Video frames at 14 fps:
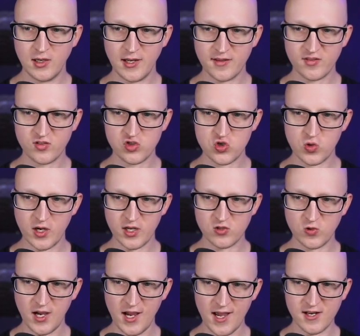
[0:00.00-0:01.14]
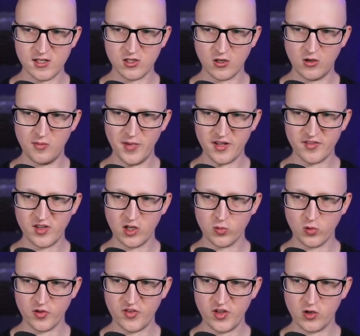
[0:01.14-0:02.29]
let's try to edit our
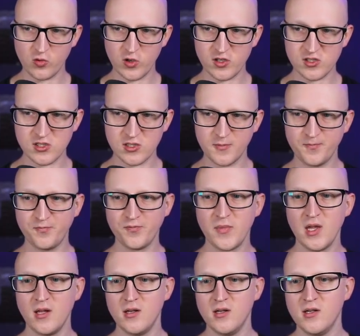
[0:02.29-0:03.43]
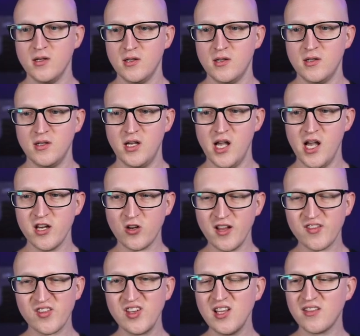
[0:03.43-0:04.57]
MySQL secret and you
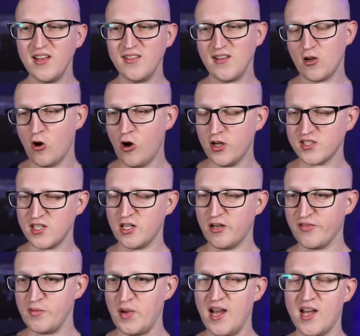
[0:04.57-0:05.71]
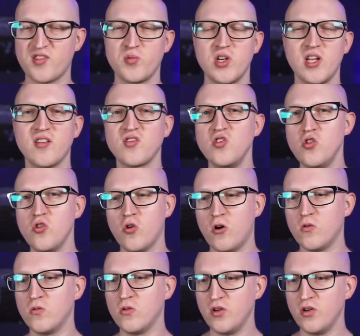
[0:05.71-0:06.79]
can see that the content of the password is now